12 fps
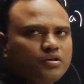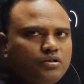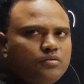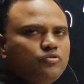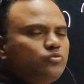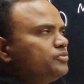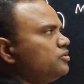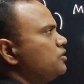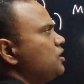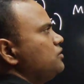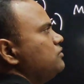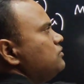Remove
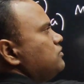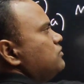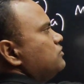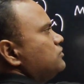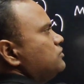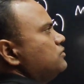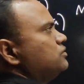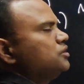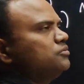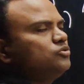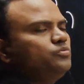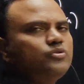proton
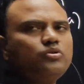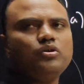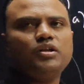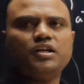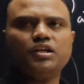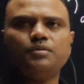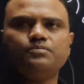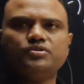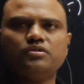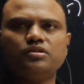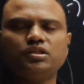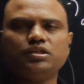and
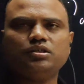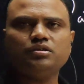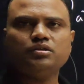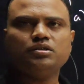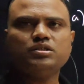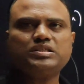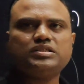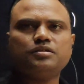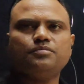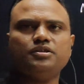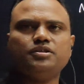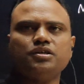observe the
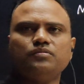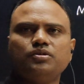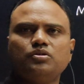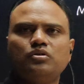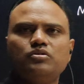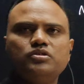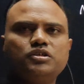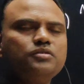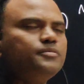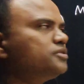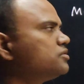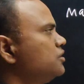stability of the
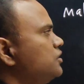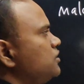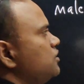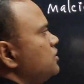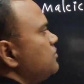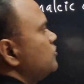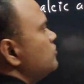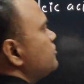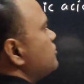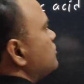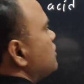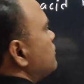conjugate base. Remove
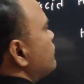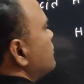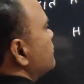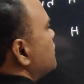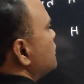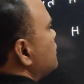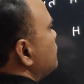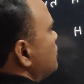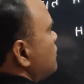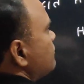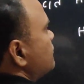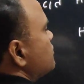proton from any
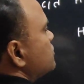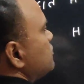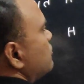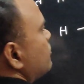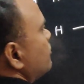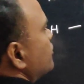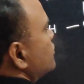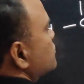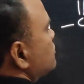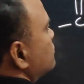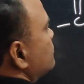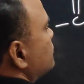one of the
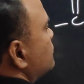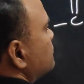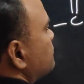COOH group.